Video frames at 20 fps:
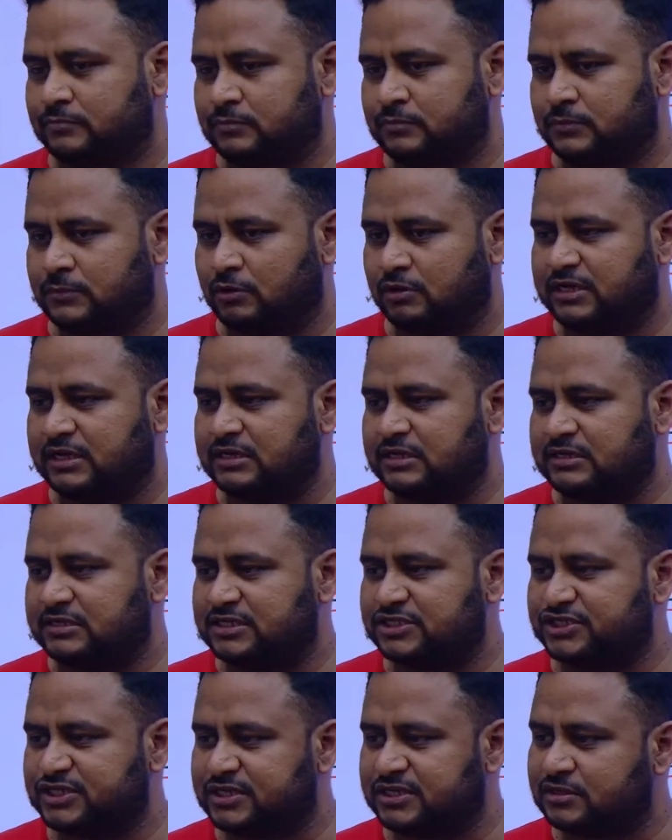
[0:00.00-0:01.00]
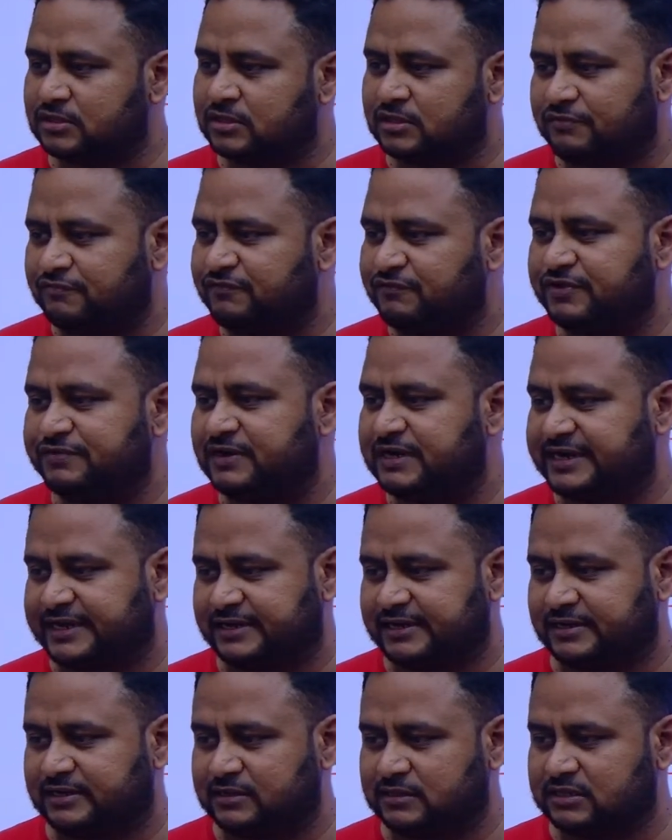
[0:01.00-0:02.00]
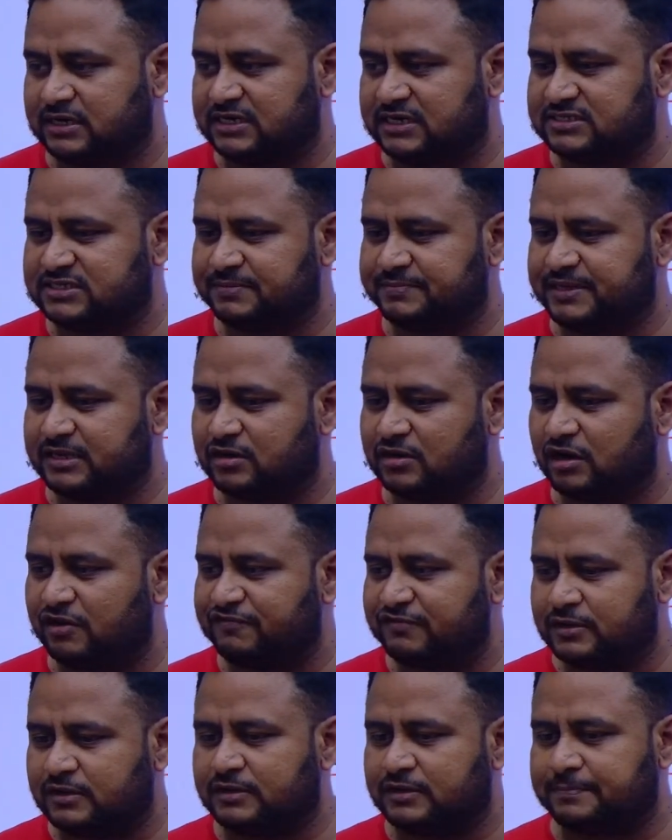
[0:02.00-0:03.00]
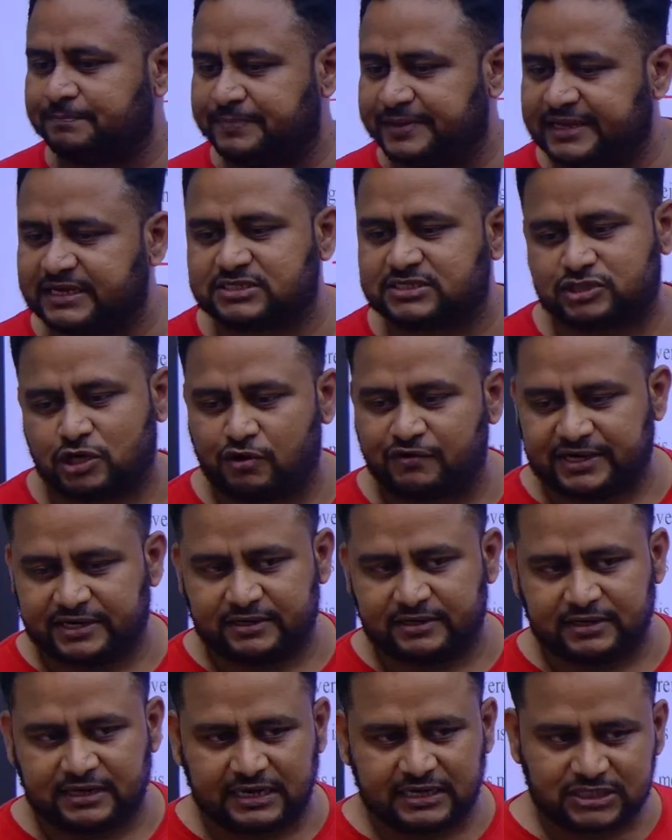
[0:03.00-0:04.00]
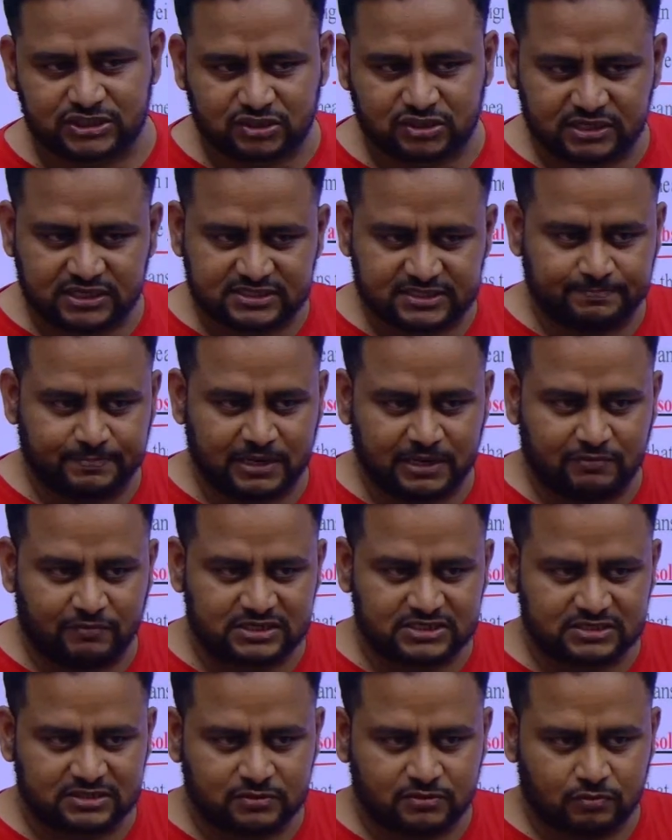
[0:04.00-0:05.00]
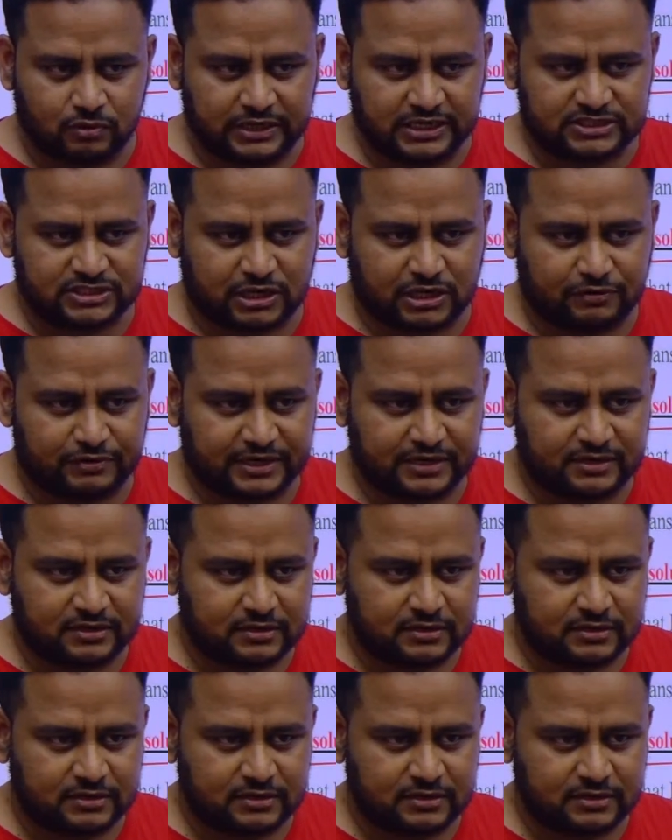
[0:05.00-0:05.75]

Okay, decision we will take. That is the meaning of being sovereign. Understood in simple words what is sovereign?